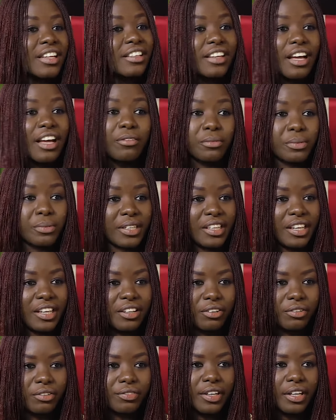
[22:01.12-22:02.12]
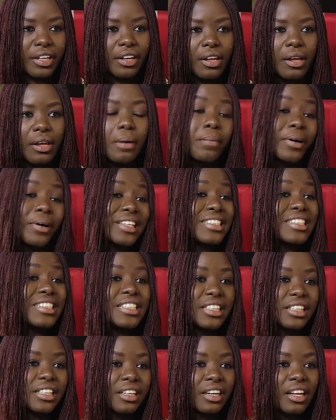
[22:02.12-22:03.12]
that will be the end of it. But it
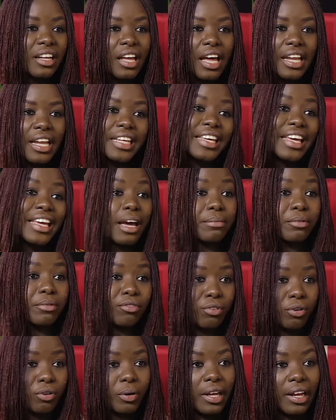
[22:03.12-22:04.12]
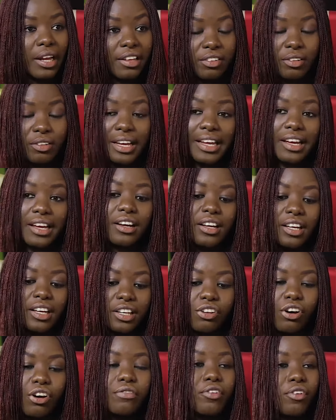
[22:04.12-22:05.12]
didn't, and it kept growing. And so I got
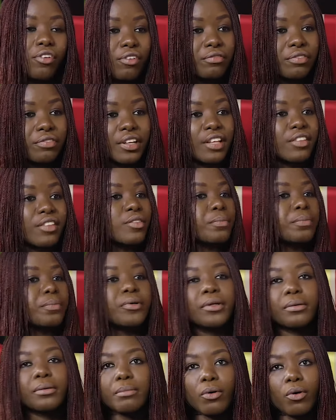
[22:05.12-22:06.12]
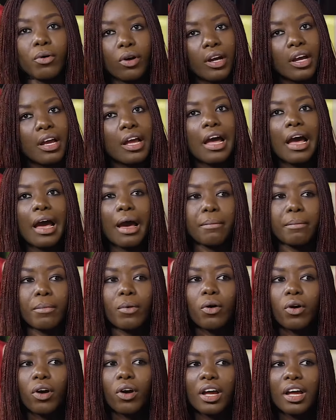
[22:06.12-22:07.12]
enough confidence to put in more and
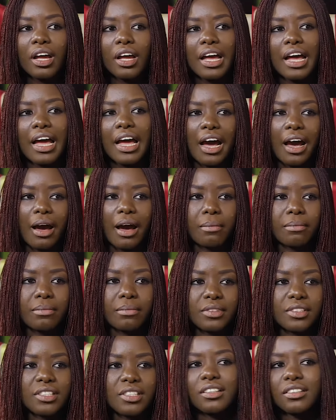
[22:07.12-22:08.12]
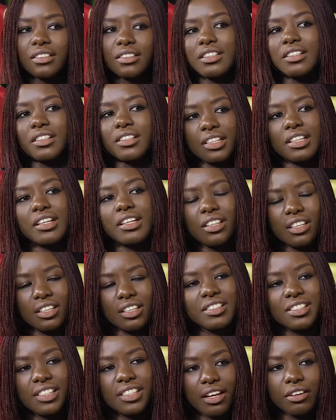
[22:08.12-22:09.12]
more till it
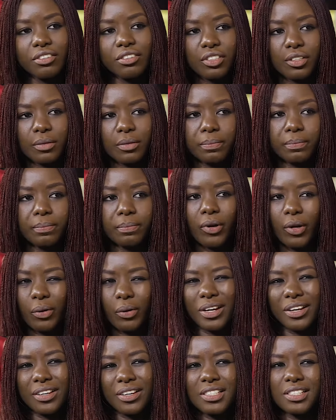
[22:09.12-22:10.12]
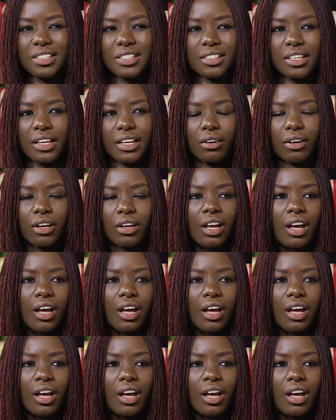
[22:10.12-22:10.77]
scaled to the point where it is now.